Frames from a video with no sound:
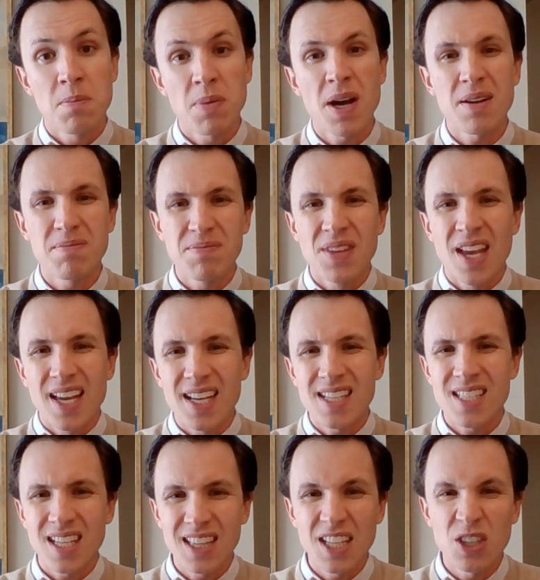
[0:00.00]
But
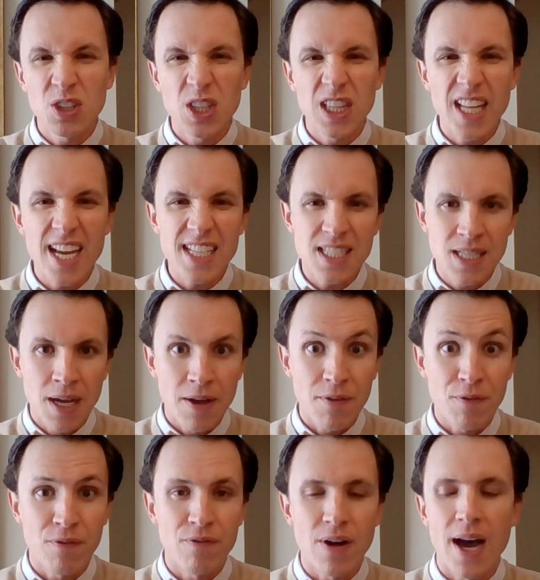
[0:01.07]
it's a little less
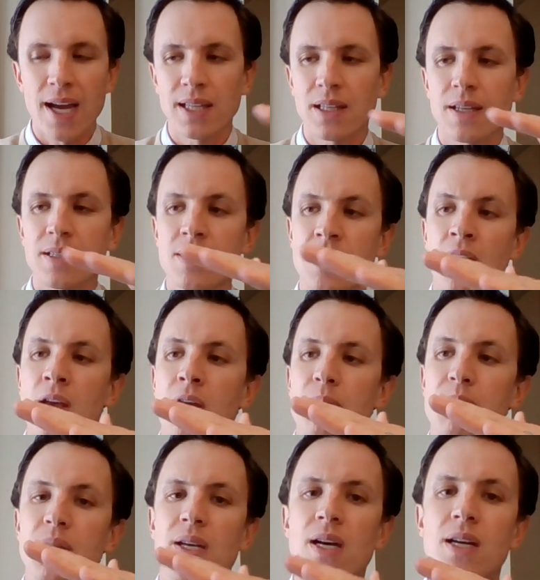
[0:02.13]
violent
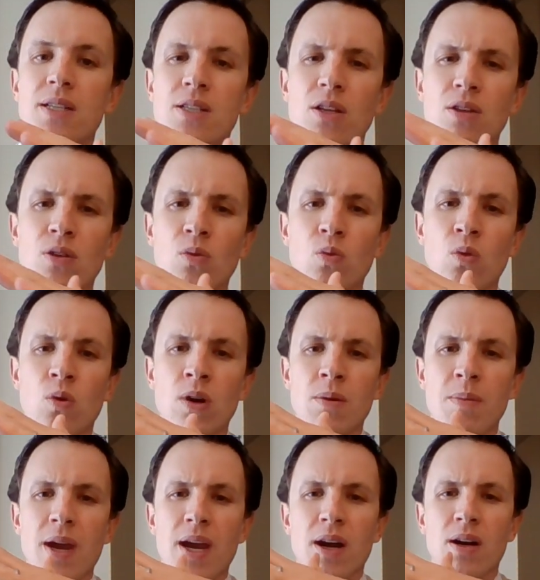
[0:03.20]
because the
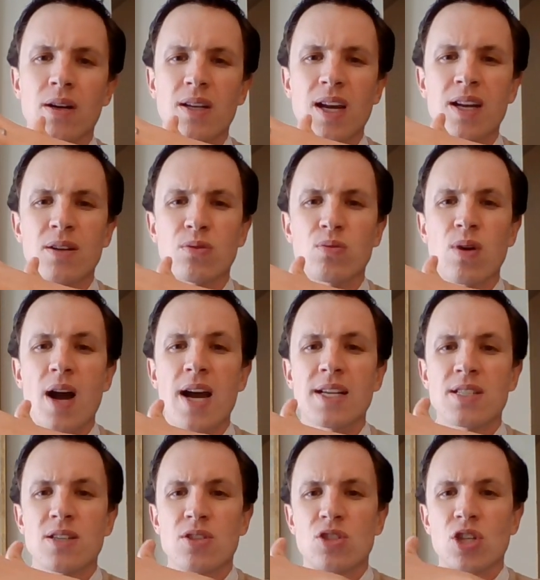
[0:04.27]
warm air kind of
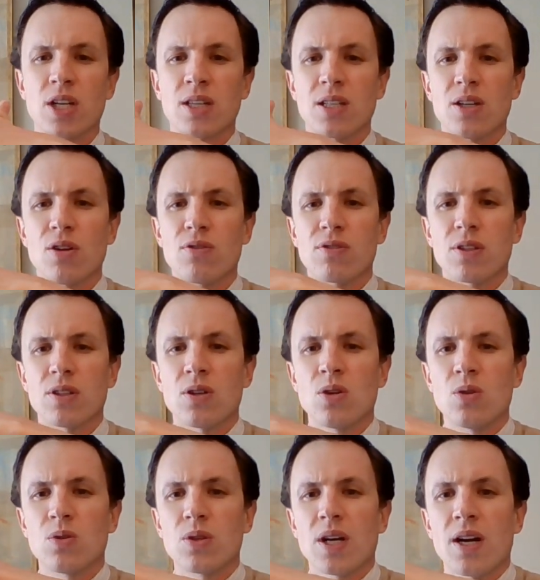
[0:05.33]
rises gently over the
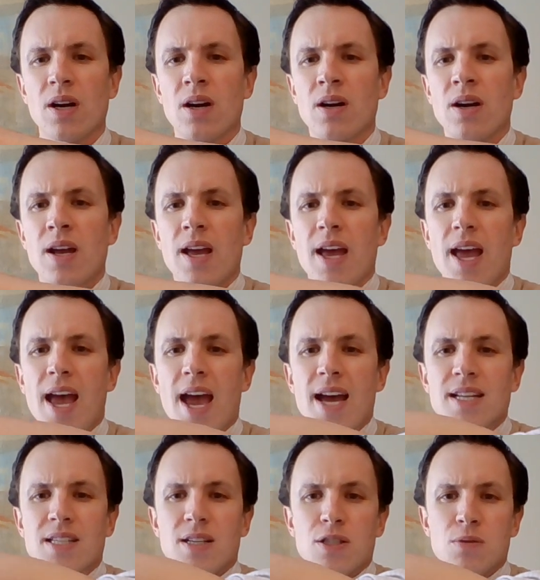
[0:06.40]
cold air
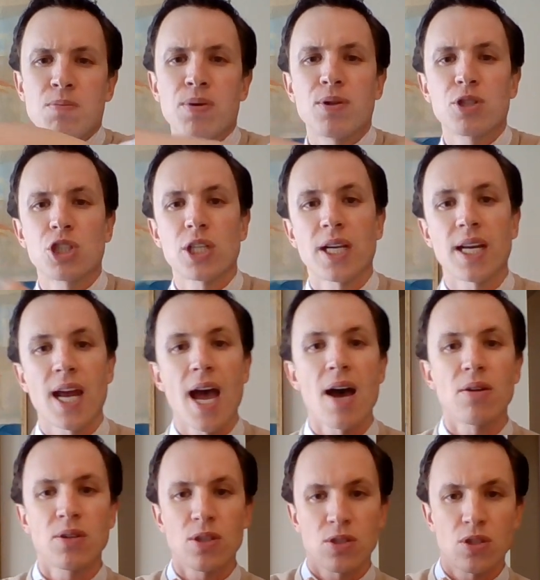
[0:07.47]
as it's pushing it
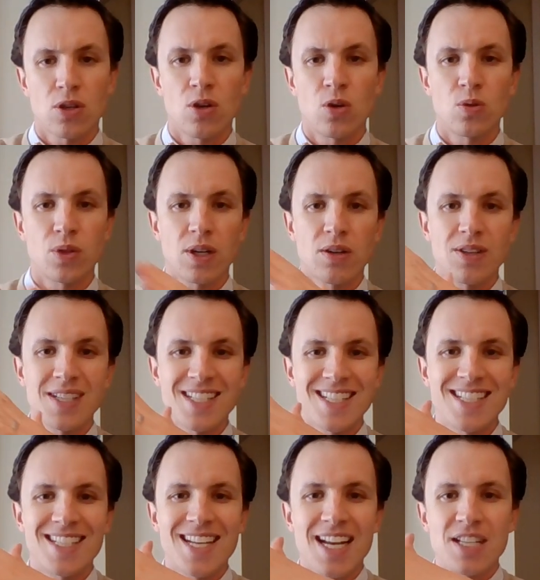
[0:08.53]
out because the cold air is
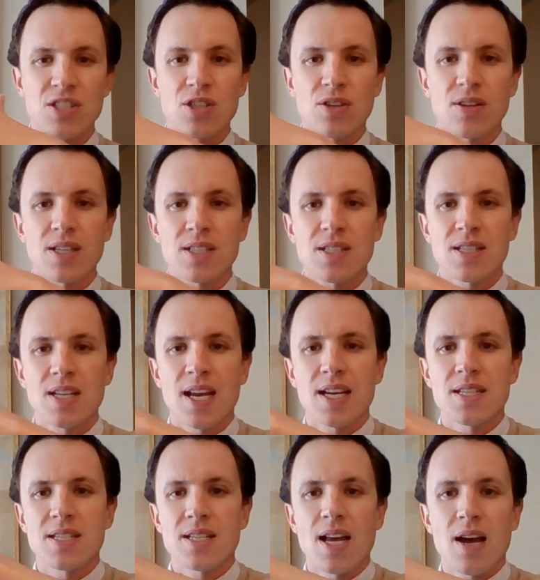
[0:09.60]
denser, it
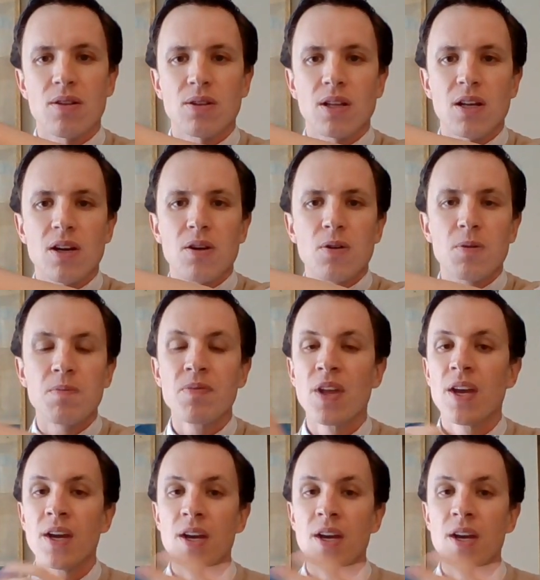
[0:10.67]
stays down low.